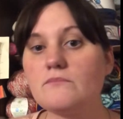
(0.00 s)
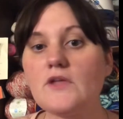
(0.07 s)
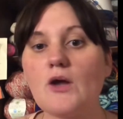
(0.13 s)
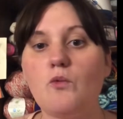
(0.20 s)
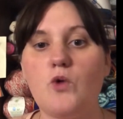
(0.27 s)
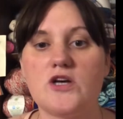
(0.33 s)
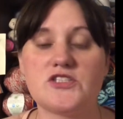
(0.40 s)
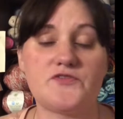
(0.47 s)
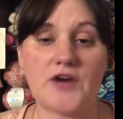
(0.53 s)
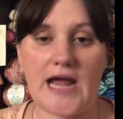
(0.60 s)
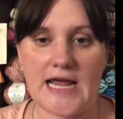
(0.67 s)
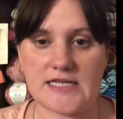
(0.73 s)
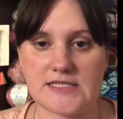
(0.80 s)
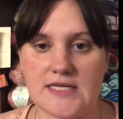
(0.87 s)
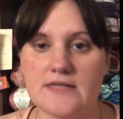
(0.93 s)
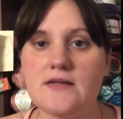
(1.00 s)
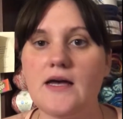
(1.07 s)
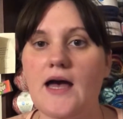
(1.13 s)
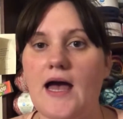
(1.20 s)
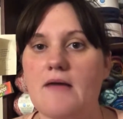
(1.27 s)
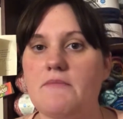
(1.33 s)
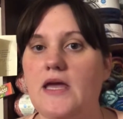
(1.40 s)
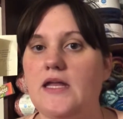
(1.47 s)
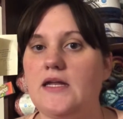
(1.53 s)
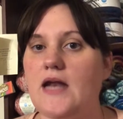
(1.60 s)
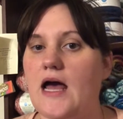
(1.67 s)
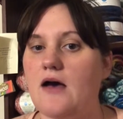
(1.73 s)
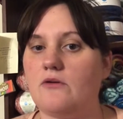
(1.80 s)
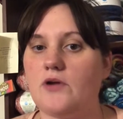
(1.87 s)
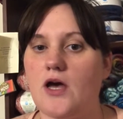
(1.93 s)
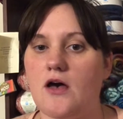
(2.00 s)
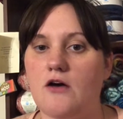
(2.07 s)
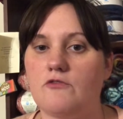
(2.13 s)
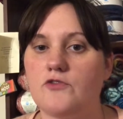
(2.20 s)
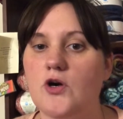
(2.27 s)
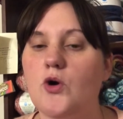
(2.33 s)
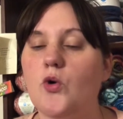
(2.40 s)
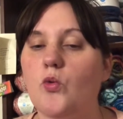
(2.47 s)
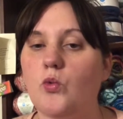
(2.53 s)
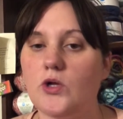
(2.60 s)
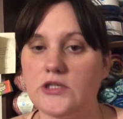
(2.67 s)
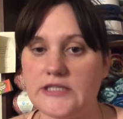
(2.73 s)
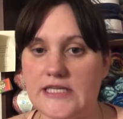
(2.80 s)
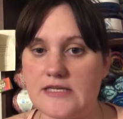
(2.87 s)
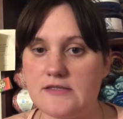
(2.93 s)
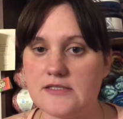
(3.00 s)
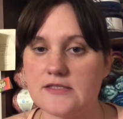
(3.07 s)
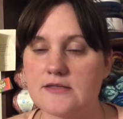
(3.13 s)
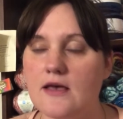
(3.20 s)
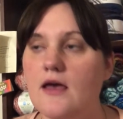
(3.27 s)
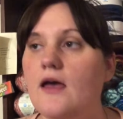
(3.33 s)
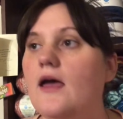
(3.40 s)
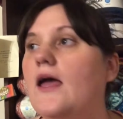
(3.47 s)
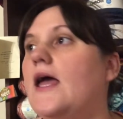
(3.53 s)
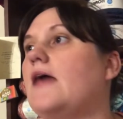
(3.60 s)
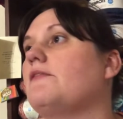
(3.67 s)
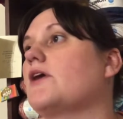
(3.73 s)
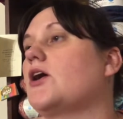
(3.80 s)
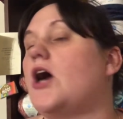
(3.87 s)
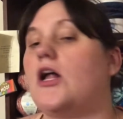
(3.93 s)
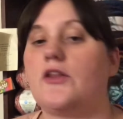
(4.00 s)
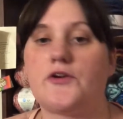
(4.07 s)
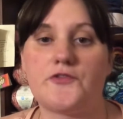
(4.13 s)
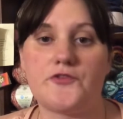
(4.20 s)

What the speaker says: was for Addison. I made it out of Woolies in the color